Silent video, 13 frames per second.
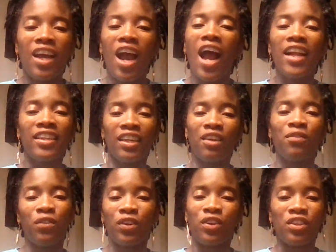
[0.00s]
hunting
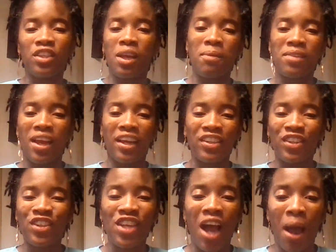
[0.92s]
for your subject and
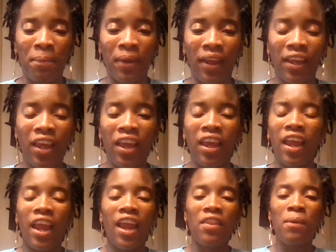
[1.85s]
your topic
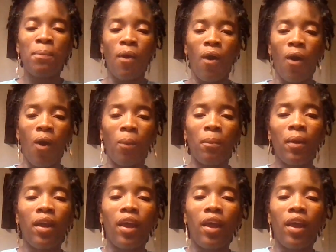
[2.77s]
in the poem,